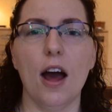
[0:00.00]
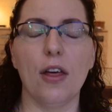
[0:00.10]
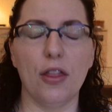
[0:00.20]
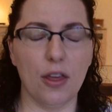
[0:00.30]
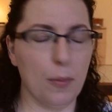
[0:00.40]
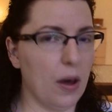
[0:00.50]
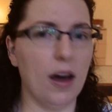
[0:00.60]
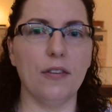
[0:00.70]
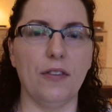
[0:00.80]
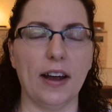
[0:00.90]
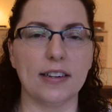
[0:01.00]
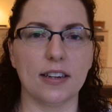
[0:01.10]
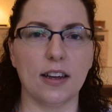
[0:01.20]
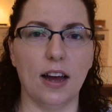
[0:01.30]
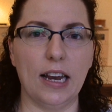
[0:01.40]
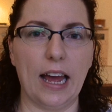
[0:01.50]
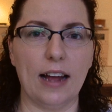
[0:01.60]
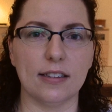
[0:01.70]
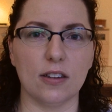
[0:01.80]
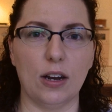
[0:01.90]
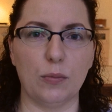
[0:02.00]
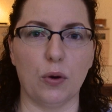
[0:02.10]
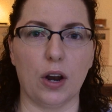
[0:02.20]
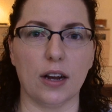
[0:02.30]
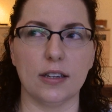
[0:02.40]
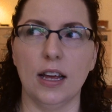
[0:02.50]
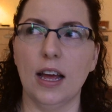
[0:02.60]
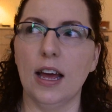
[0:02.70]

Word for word: the perfect curly hair styling product